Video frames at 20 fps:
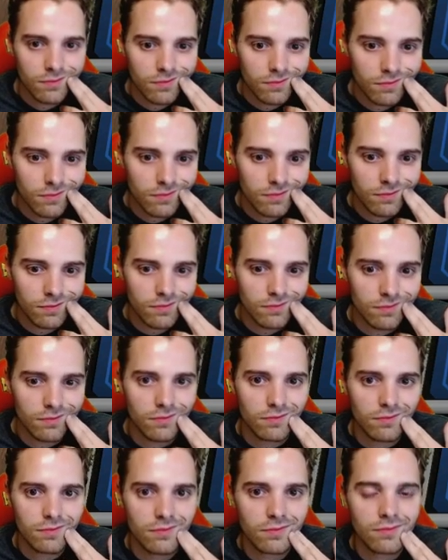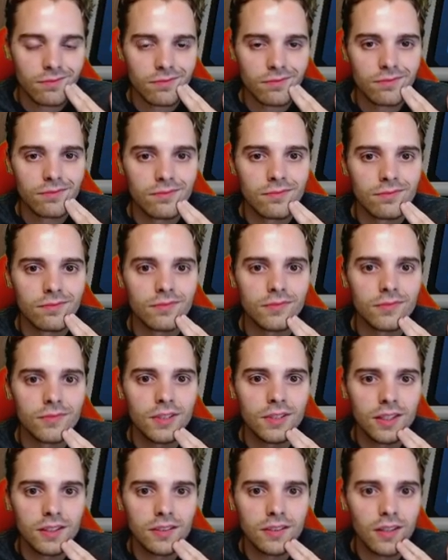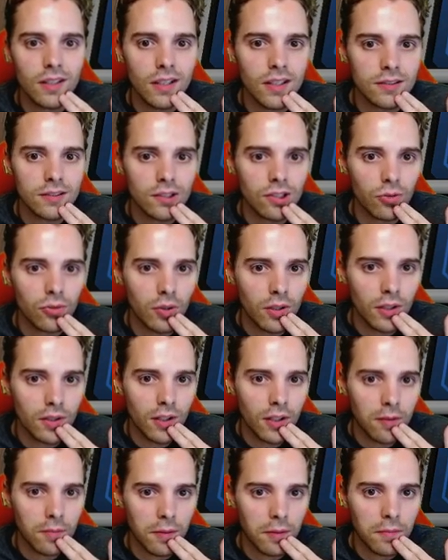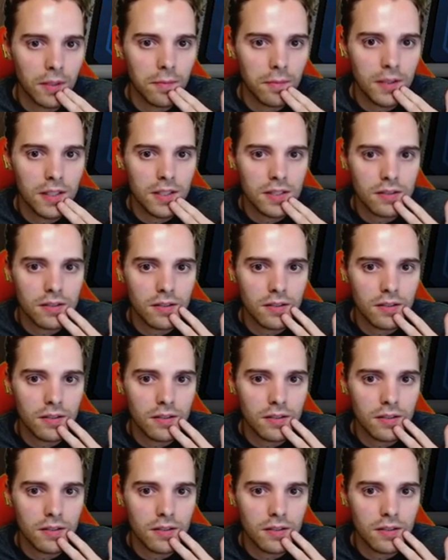Hmm. Doesn't knock out the Duraludon, but maybe he's